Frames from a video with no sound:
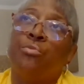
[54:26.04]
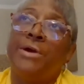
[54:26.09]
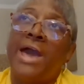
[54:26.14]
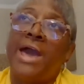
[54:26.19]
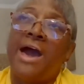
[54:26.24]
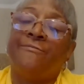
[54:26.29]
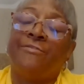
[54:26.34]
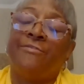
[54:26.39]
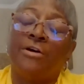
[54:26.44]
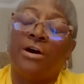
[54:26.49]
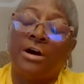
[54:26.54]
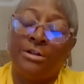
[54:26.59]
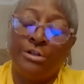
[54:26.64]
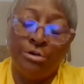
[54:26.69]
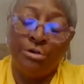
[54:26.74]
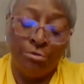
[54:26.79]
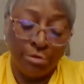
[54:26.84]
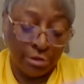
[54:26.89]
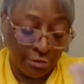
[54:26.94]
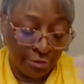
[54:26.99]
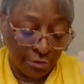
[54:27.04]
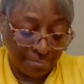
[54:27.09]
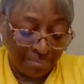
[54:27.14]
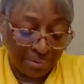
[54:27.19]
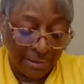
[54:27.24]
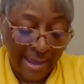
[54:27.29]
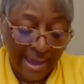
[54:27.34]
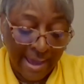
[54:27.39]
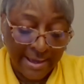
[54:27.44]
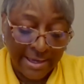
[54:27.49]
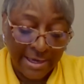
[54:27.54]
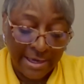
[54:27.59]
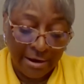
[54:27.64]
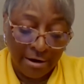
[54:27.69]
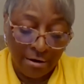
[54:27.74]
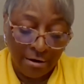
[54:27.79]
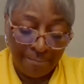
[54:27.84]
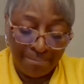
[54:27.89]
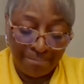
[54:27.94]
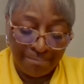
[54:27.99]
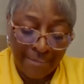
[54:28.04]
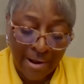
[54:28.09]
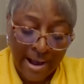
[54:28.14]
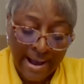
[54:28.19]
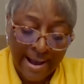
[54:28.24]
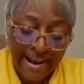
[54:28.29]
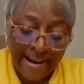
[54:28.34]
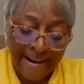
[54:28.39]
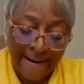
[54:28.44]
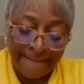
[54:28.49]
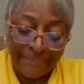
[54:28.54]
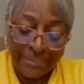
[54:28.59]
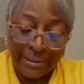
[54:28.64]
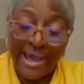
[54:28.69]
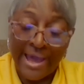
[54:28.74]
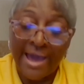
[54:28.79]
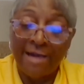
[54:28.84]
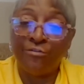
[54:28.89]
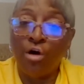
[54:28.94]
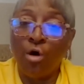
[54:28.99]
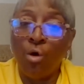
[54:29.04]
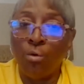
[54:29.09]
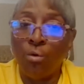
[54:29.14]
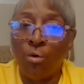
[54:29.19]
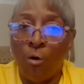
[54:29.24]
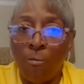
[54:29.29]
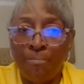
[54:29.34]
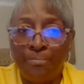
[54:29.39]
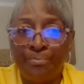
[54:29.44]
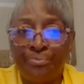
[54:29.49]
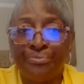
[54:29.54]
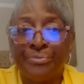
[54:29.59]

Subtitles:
we have a nuclear plant here, Plant Vogtle,